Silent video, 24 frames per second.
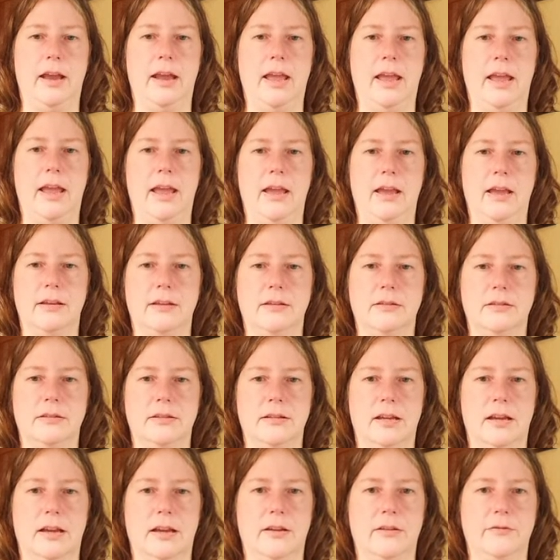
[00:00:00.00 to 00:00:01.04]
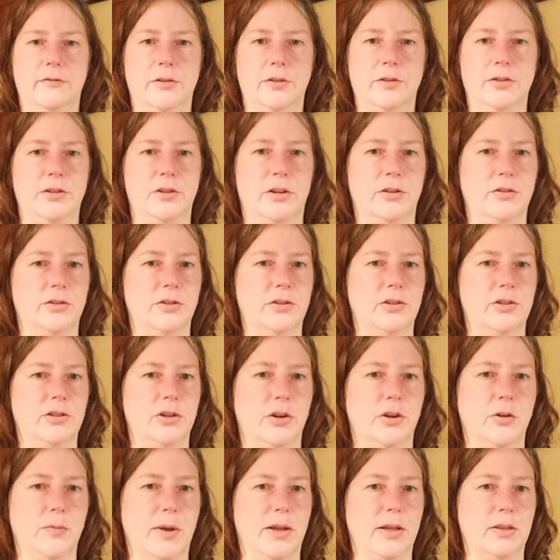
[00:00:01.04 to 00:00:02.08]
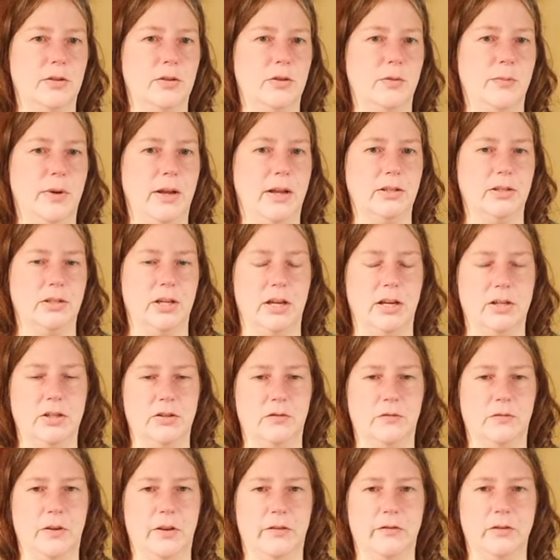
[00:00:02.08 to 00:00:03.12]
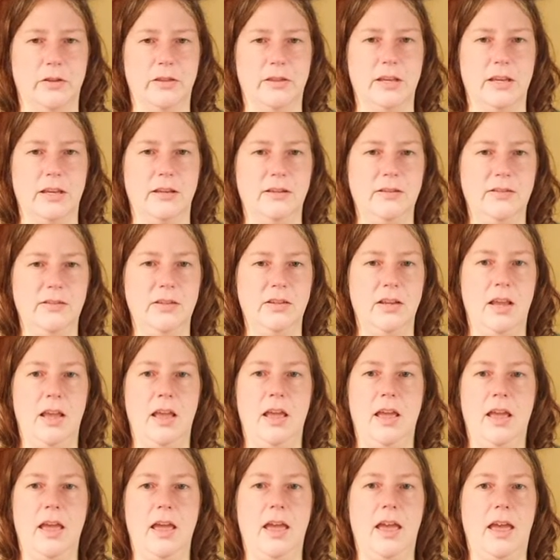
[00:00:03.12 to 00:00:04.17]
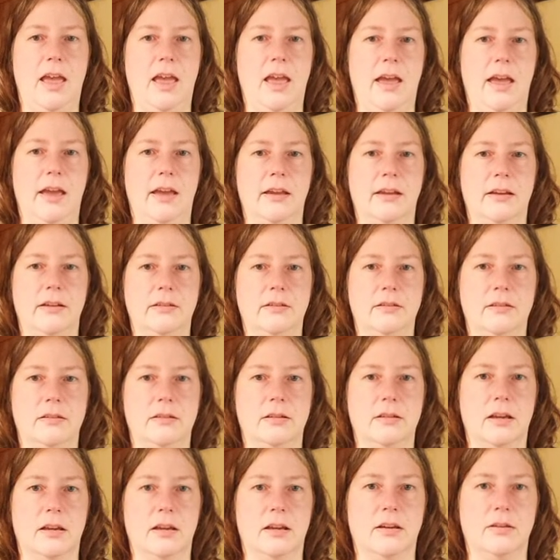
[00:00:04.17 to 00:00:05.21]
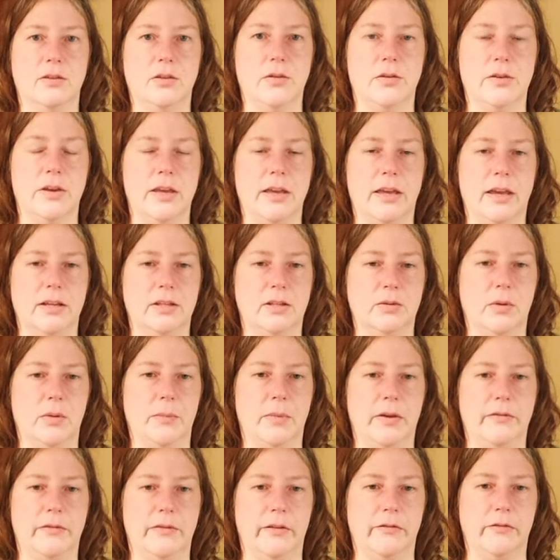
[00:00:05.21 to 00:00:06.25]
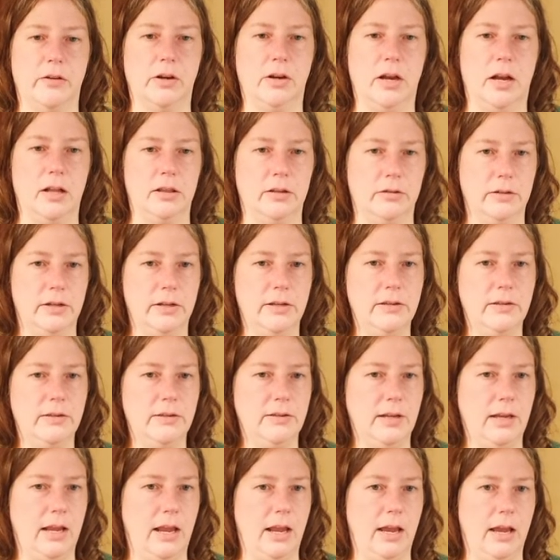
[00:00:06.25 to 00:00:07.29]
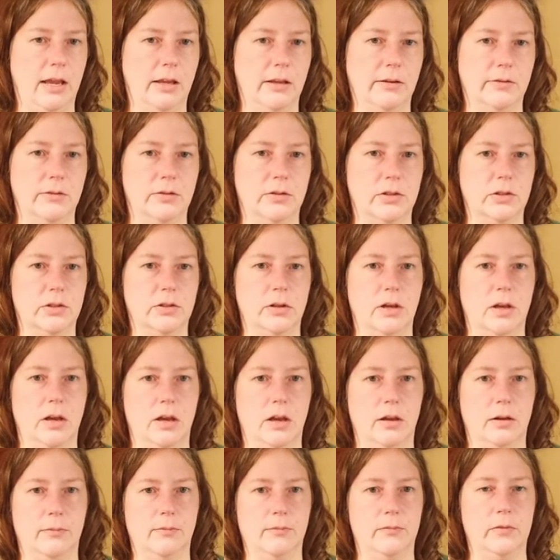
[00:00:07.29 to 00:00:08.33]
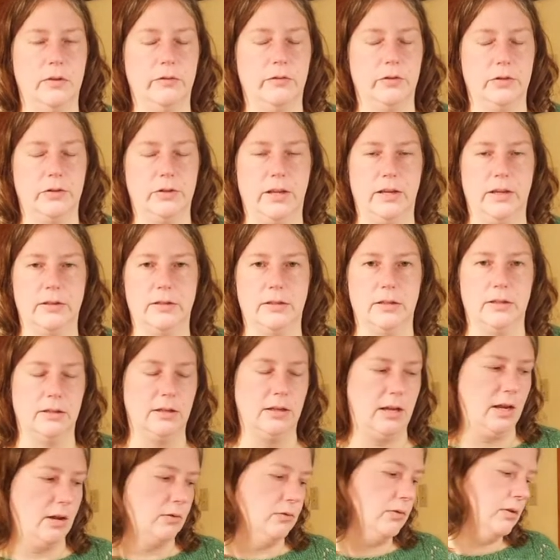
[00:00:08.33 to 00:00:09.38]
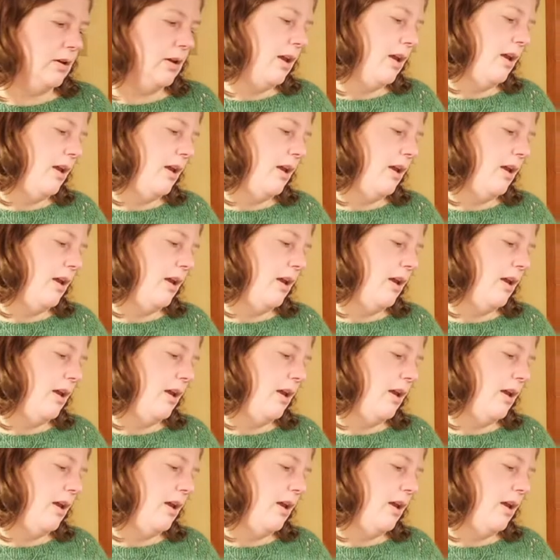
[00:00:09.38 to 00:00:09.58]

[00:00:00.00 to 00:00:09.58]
And first I'll just show you my little montage of favorite things, and you can guess what my favorite color is, and the first guess doesn't count.